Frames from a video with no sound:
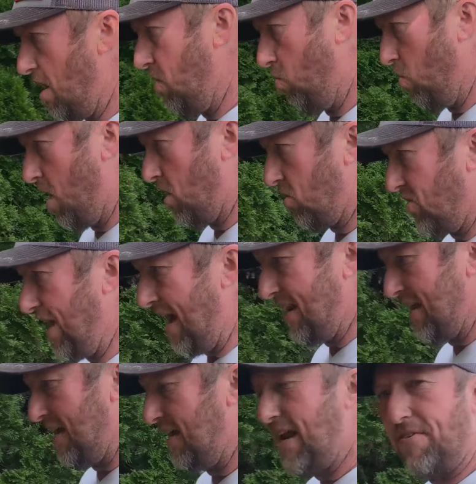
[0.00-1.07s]
I'll water that
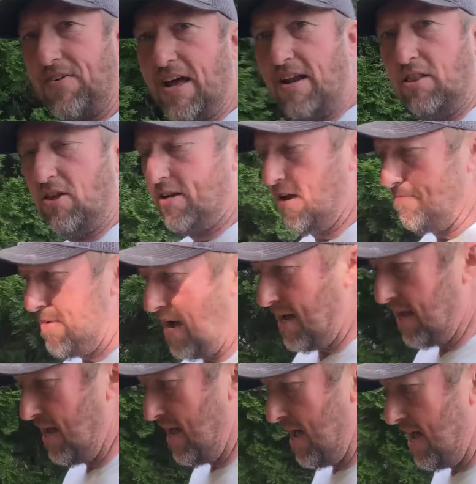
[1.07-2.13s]
in. I've got to look at my
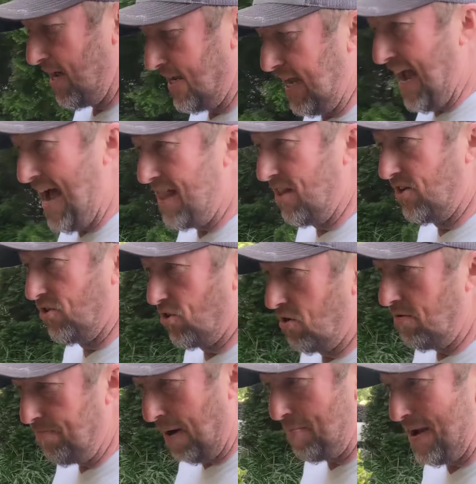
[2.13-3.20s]
calendar,
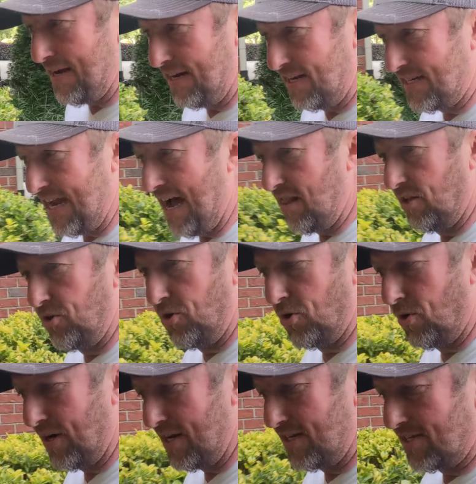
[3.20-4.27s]
my maintenance
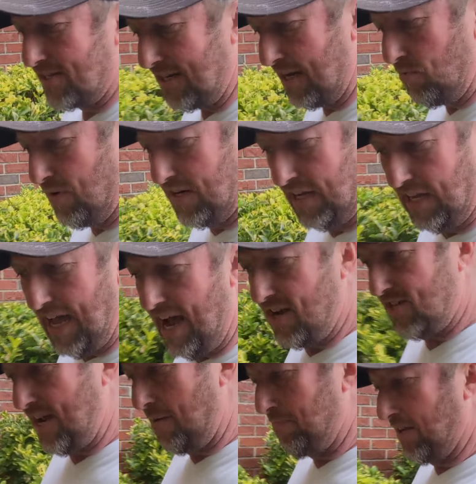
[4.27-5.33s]
calendar, and see when the
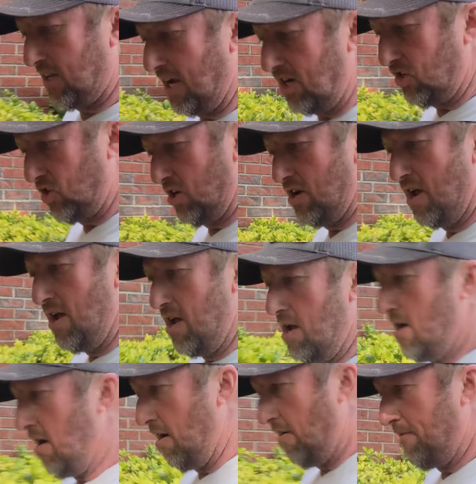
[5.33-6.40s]
last
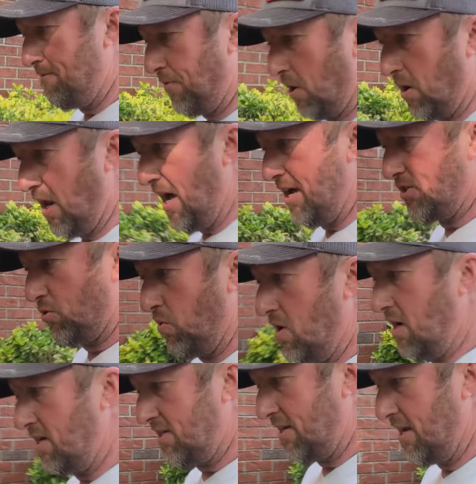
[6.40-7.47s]
application of fertilizer
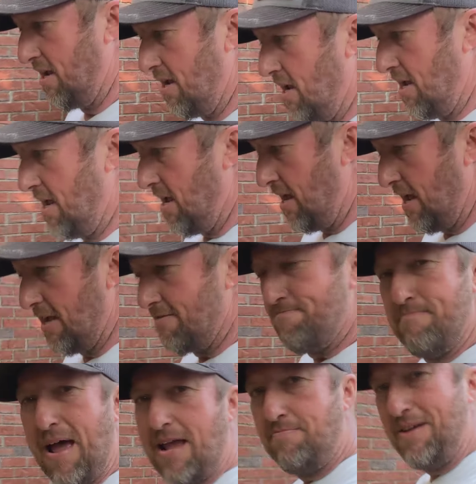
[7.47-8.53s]
was. It
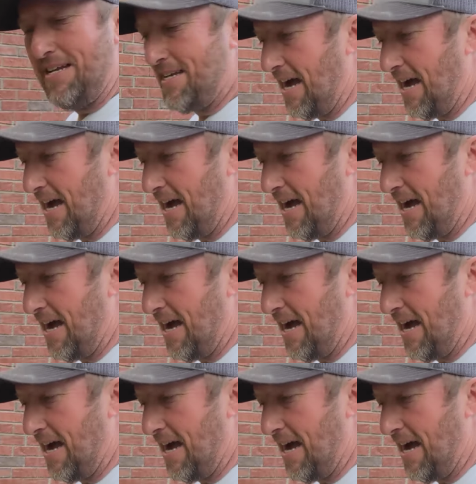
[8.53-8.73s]
may be